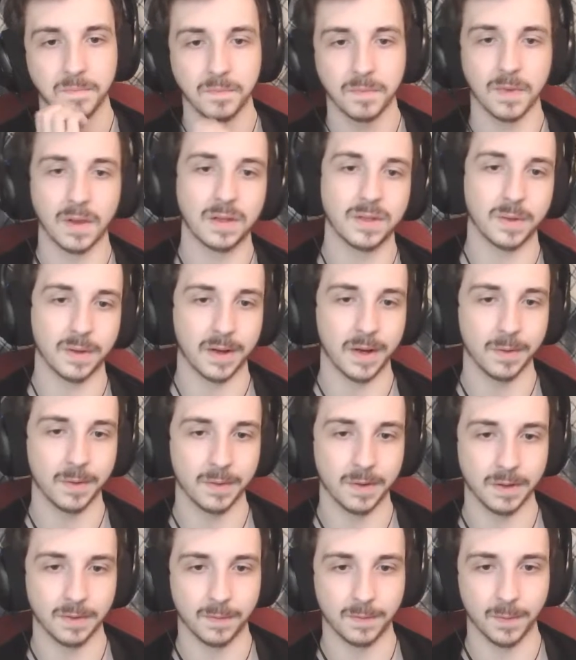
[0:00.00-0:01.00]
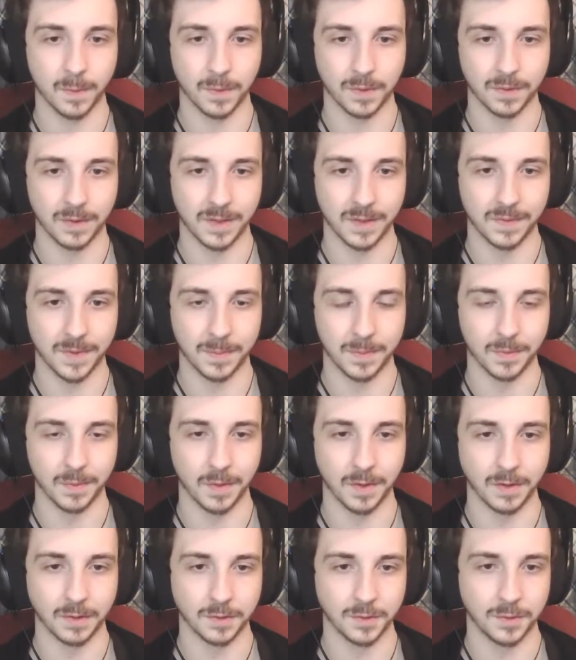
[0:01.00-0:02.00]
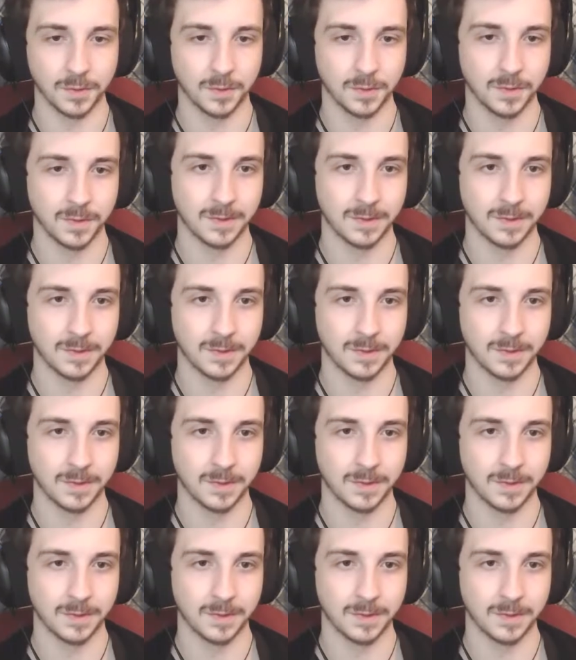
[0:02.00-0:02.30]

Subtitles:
So I can't really afford to leave him in range.